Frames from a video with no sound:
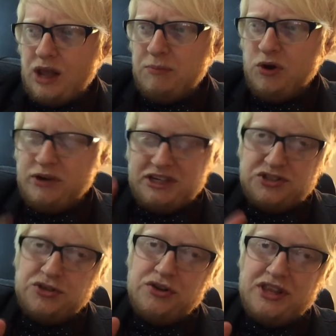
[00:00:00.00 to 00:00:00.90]
but when I
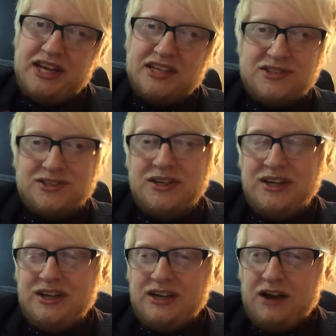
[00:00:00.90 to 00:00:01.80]
saw this
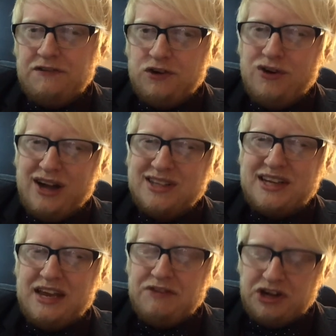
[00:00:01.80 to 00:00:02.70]
I thought I'd
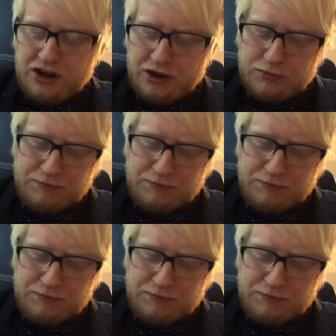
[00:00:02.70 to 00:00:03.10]
give it a go.